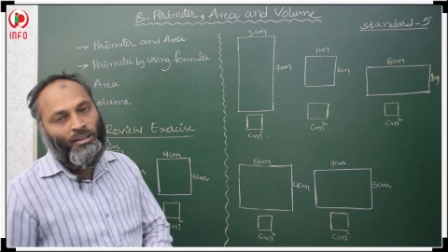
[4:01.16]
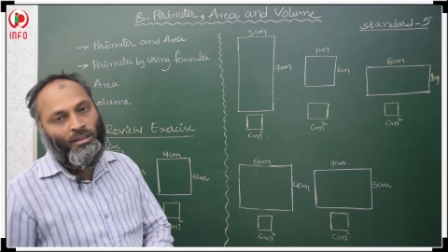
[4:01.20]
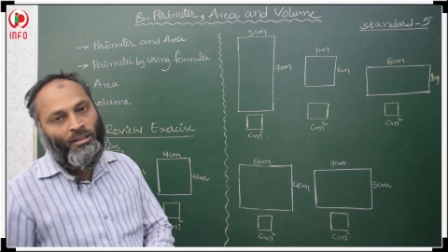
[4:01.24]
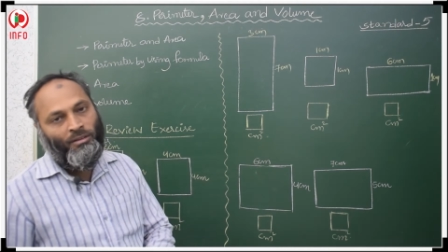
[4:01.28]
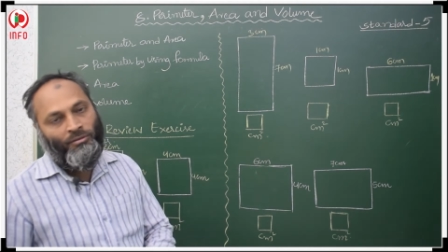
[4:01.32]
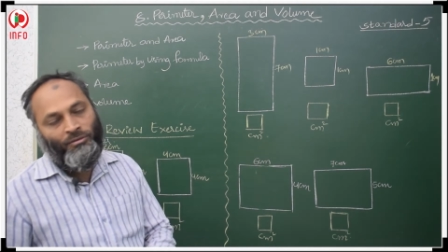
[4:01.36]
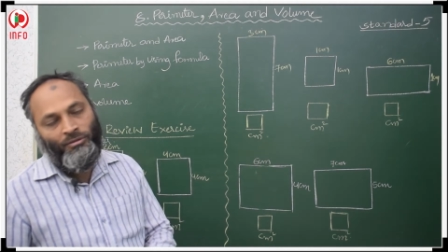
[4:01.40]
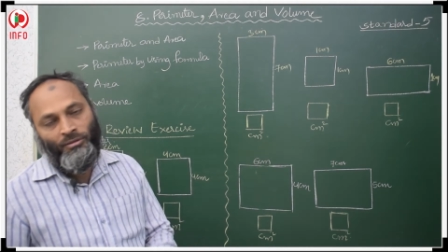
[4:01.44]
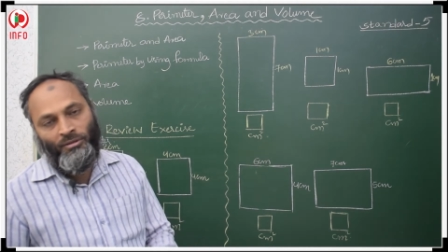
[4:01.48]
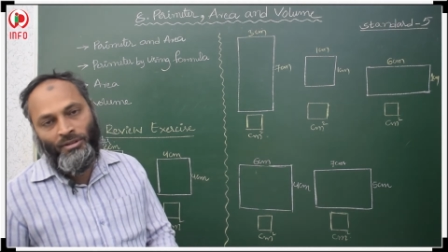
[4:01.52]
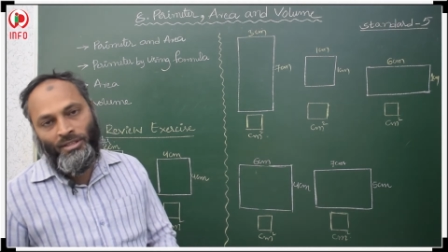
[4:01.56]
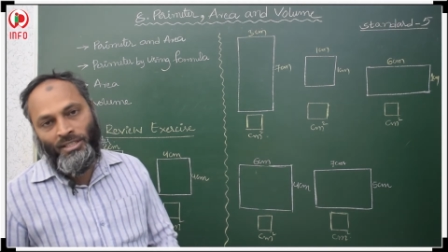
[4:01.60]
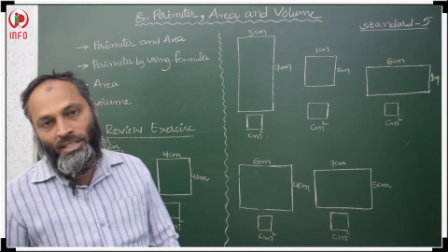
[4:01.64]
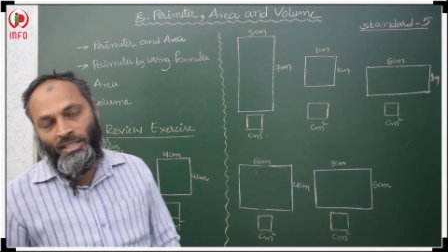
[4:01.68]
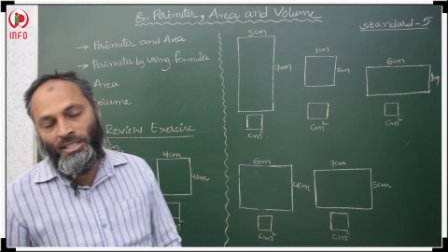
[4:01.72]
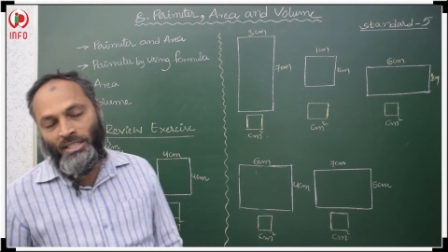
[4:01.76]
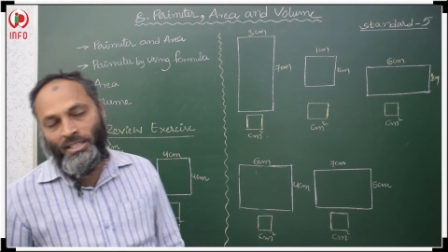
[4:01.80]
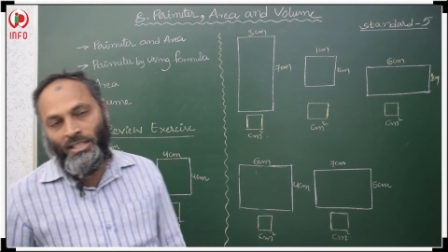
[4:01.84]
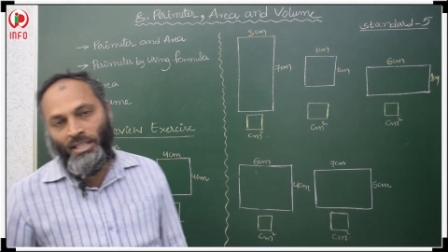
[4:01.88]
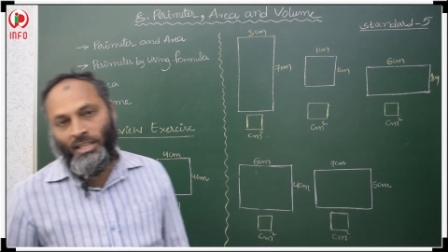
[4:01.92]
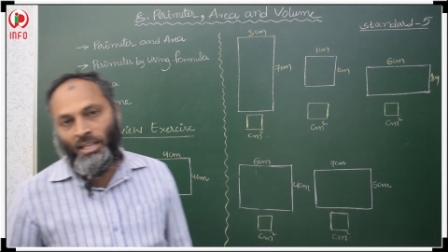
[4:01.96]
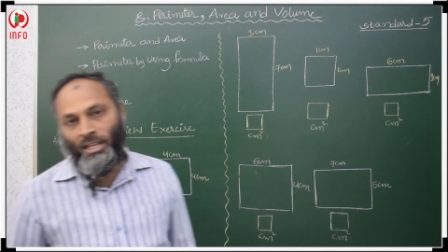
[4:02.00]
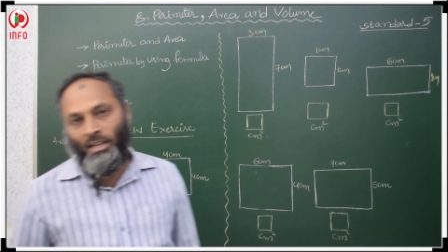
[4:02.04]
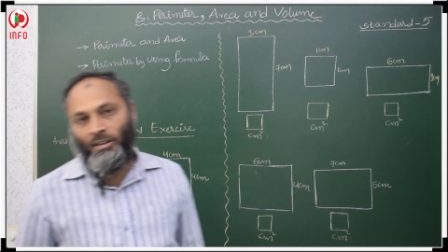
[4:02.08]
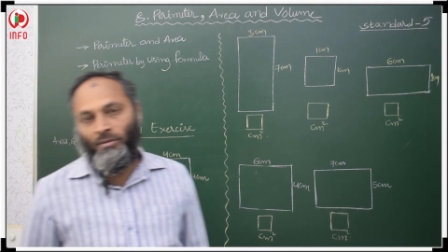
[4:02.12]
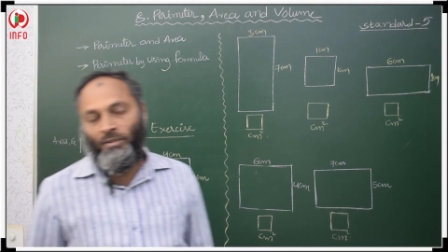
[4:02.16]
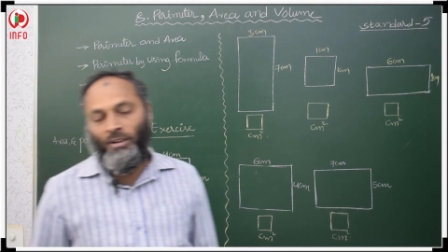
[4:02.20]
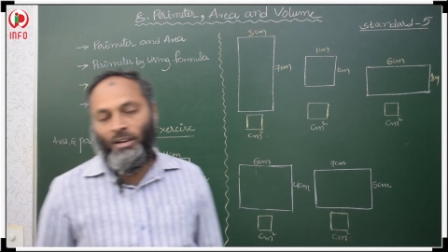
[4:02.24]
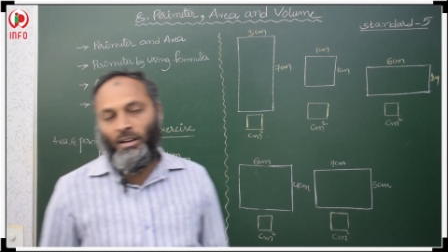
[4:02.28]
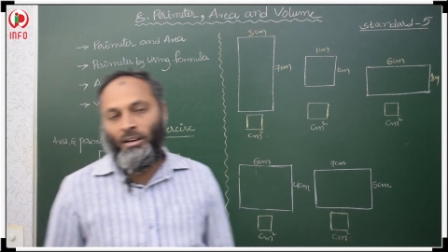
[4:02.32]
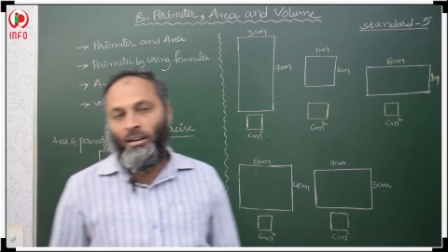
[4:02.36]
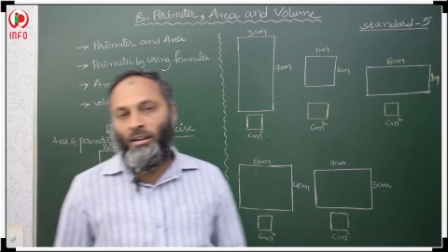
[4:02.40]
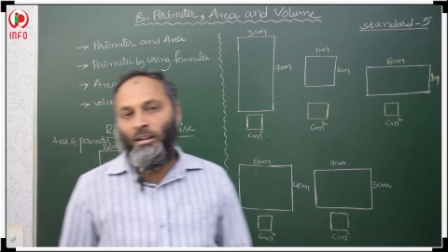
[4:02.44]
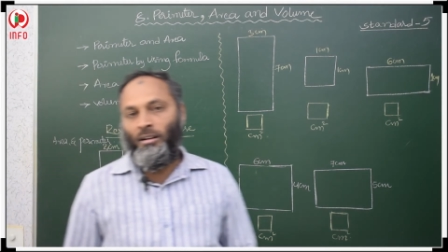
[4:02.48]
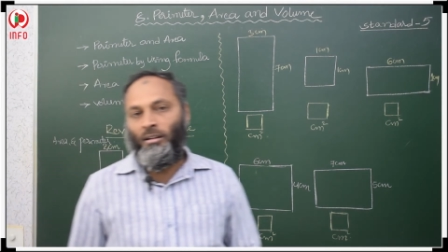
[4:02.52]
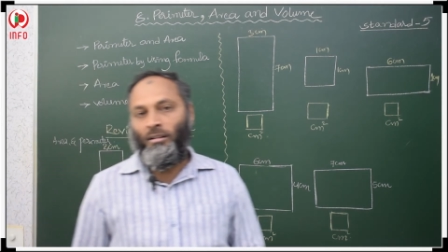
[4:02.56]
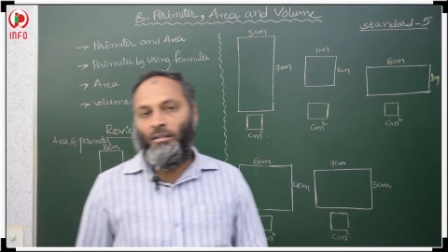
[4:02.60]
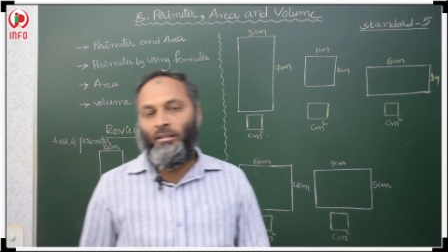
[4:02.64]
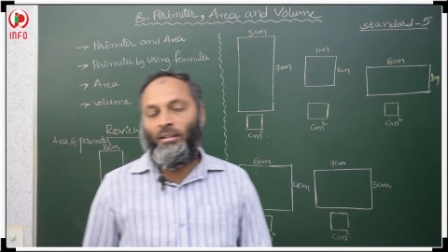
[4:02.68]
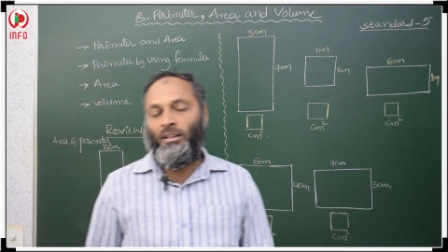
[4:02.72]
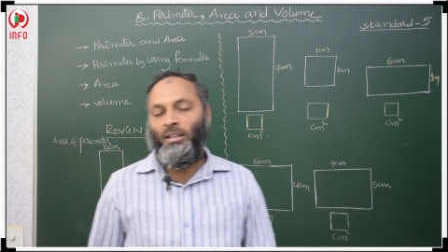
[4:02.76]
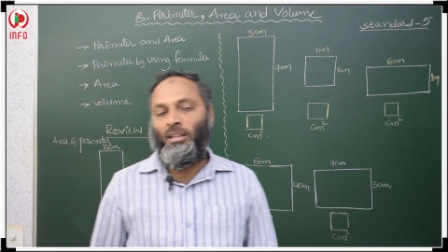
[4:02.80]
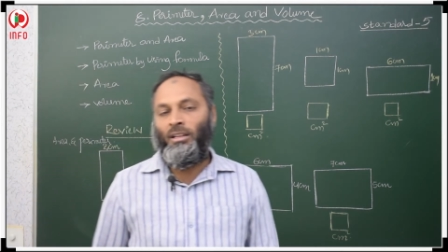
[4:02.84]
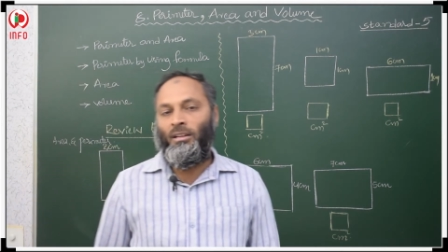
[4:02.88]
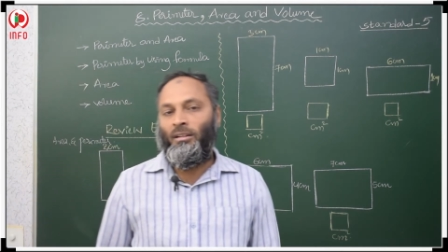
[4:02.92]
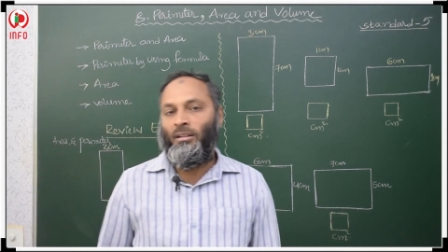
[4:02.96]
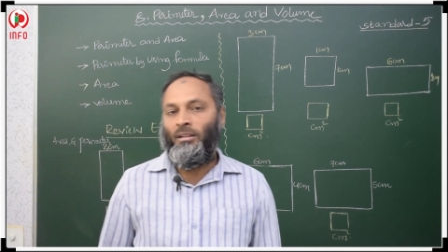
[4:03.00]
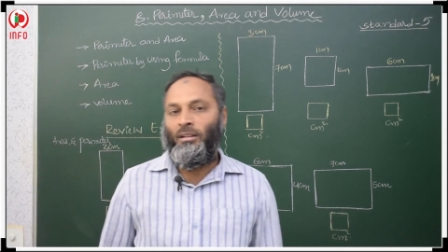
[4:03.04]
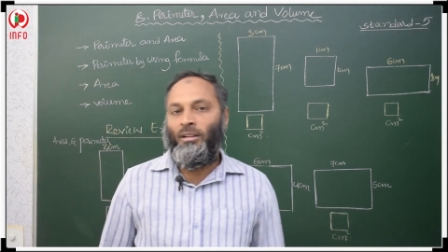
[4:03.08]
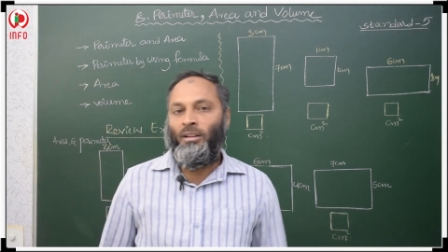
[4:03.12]
the four sides are equal. All
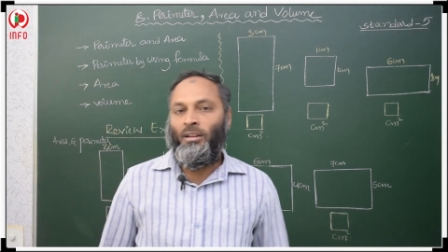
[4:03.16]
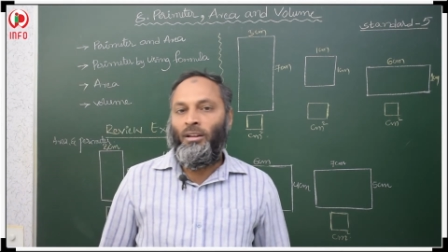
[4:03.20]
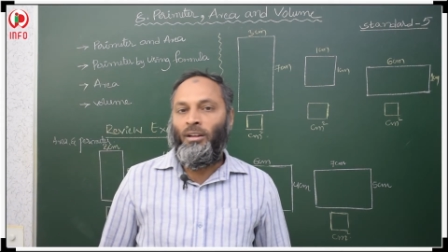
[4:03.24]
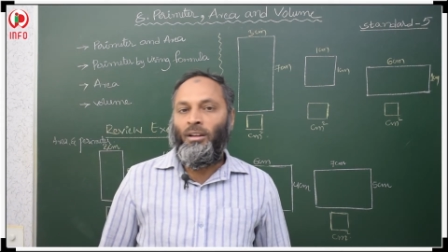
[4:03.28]
the